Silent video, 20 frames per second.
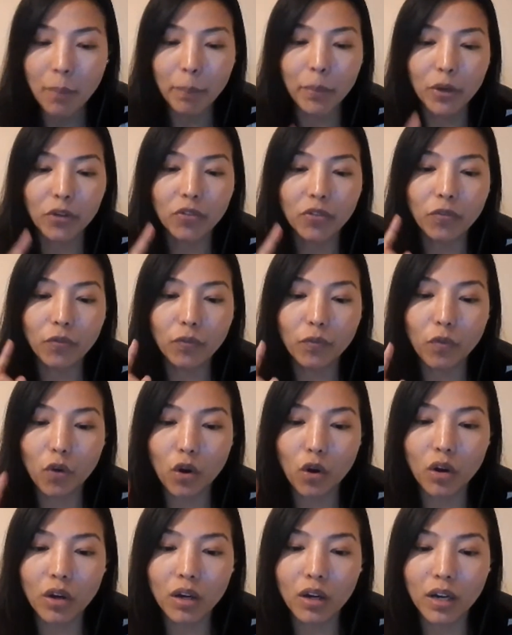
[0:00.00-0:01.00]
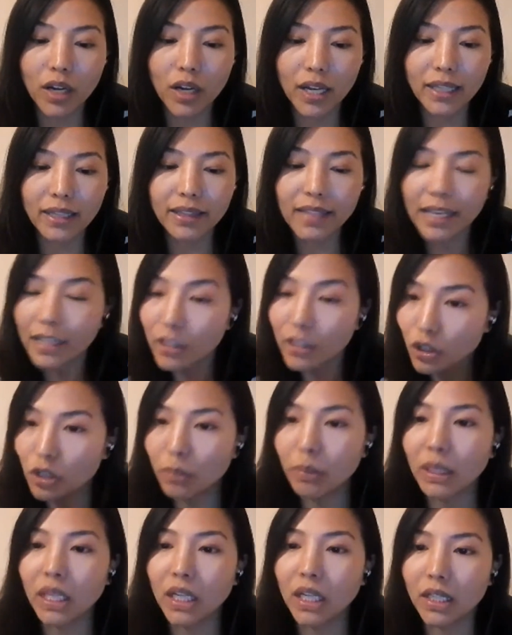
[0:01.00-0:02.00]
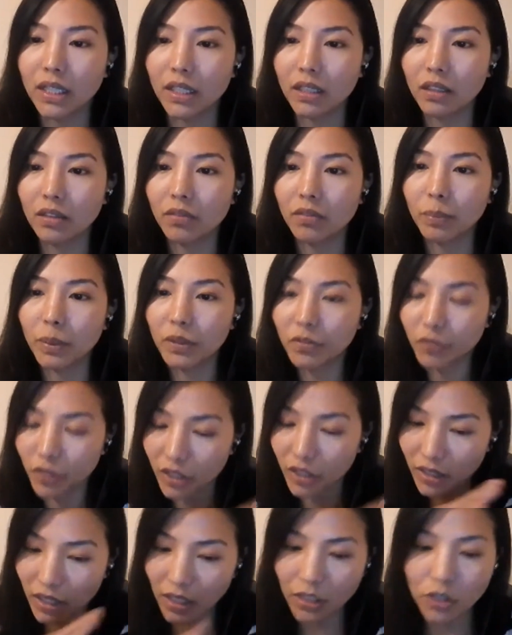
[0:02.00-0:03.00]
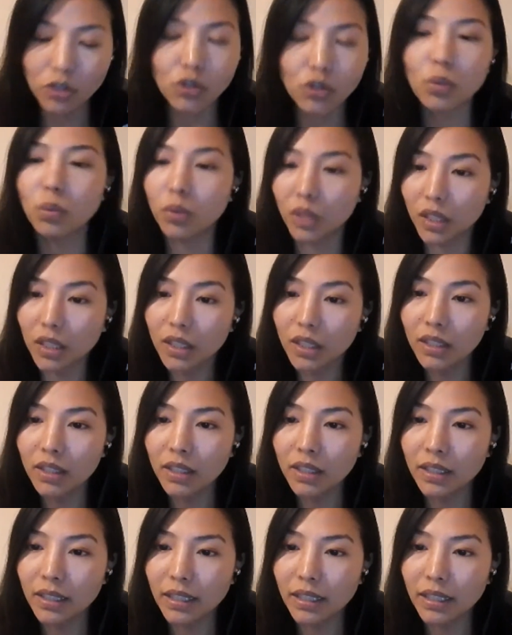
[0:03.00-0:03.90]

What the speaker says: but for things to be clear, but for things to work,